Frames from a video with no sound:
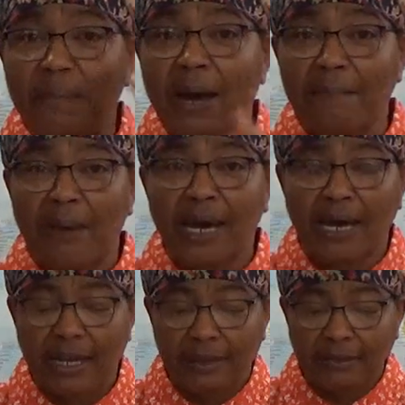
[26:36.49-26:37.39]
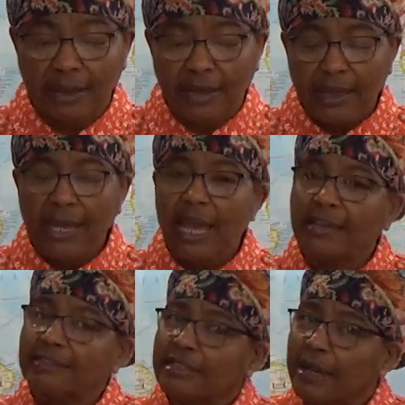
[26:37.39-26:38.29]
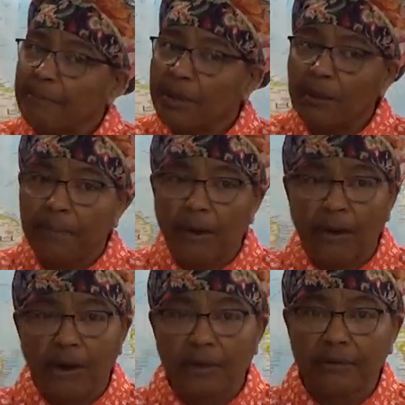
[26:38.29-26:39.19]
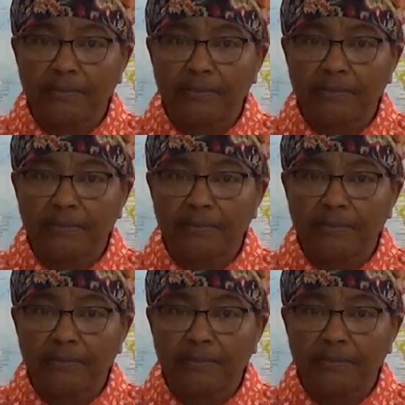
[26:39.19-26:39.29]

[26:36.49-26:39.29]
my mind and set me apart.